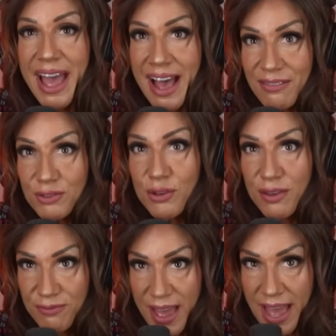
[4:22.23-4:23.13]
after the
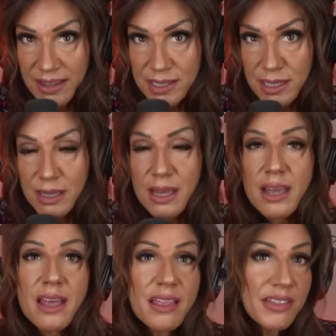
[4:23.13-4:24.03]
fact.
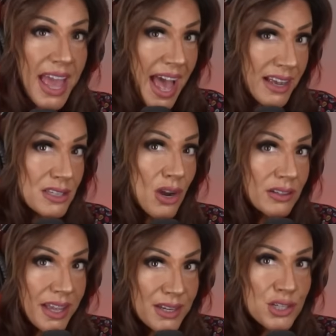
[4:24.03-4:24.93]
The acts are
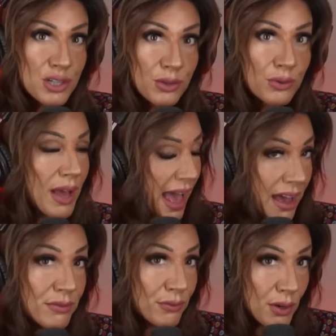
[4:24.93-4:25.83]
alleged to,
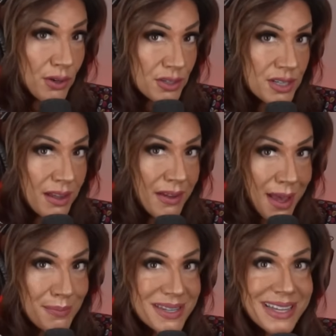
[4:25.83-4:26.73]
at first, have
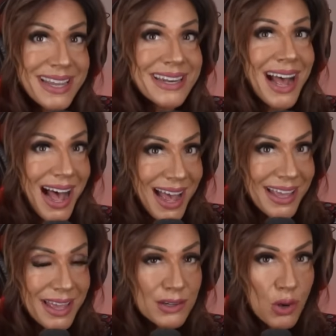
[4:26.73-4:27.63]
happened in
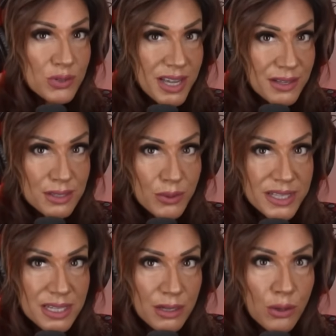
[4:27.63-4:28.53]
high-end hotel
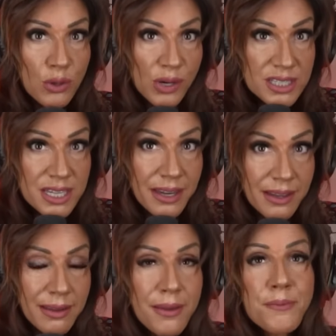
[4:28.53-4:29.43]
suites in New York
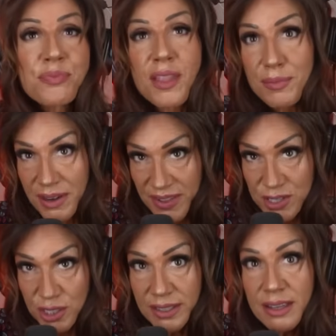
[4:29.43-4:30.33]
City, but
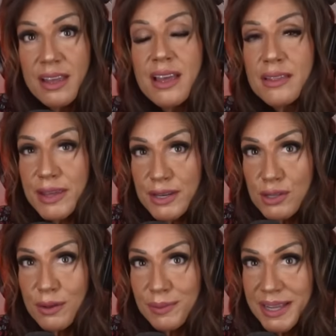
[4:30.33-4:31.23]
eventually they
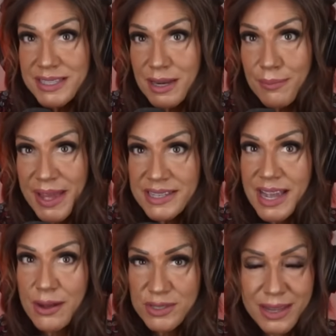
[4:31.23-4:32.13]
took place in a
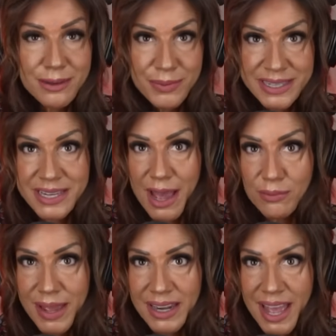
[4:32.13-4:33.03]
penthouse in Midtown
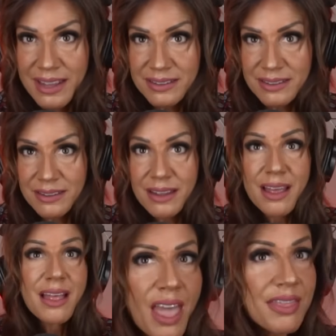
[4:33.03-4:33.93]

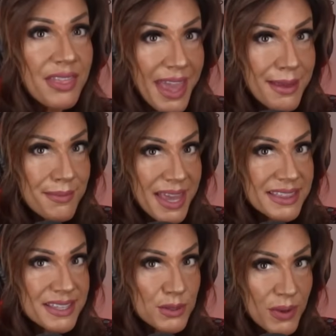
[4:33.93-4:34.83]
Manhattan. They made
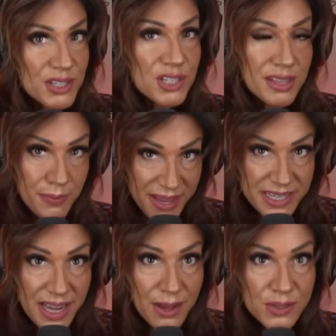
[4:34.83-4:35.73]
the switch to the
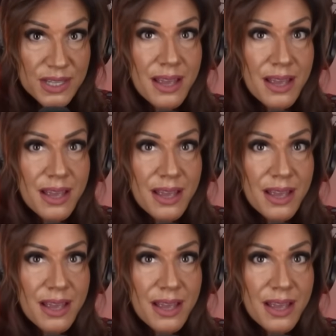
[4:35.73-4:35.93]
penthouse